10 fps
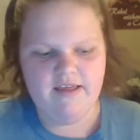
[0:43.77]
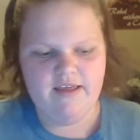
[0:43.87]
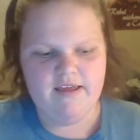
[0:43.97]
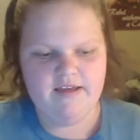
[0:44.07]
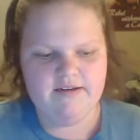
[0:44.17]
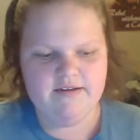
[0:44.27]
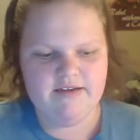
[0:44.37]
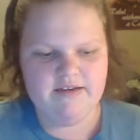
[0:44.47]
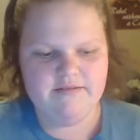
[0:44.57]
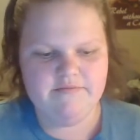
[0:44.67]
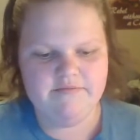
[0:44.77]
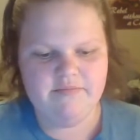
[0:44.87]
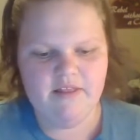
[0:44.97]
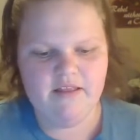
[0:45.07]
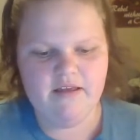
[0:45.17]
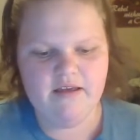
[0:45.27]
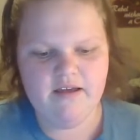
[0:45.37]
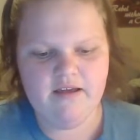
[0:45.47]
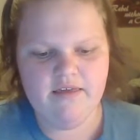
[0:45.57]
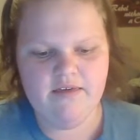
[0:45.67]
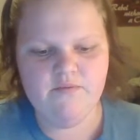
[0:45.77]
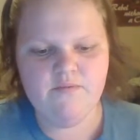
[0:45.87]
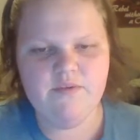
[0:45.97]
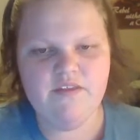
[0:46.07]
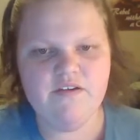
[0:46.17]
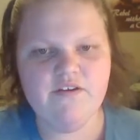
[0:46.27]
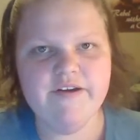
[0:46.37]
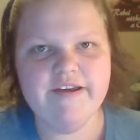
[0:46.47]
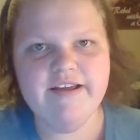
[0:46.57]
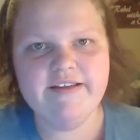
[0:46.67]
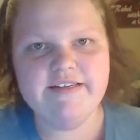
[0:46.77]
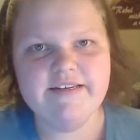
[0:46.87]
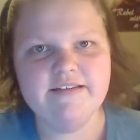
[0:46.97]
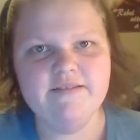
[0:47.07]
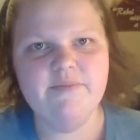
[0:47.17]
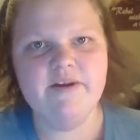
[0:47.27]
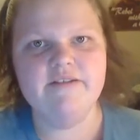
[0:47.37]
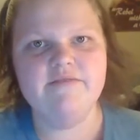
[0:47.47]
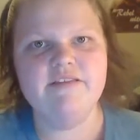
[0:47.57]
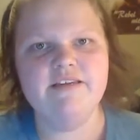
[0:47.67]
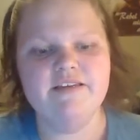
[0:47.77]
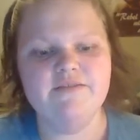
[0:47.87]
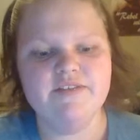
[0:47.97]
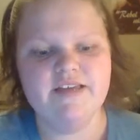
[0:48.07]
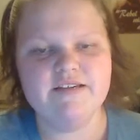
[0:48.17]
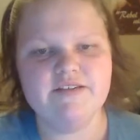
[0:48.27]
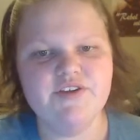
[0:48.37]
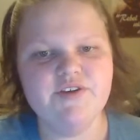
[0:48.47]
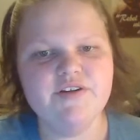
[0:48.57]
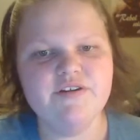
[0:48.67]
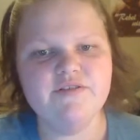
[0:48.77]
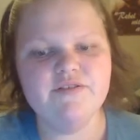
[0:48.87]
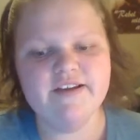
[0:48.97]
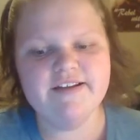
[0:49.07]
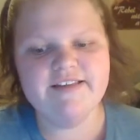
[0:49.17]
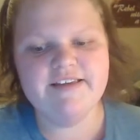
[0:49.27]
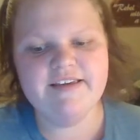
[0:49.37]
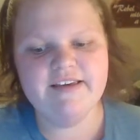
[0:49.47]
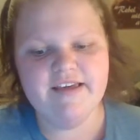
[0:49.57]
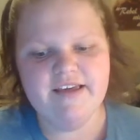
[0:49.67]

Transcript: And it's a great idea, but I don't think it was executed correctly.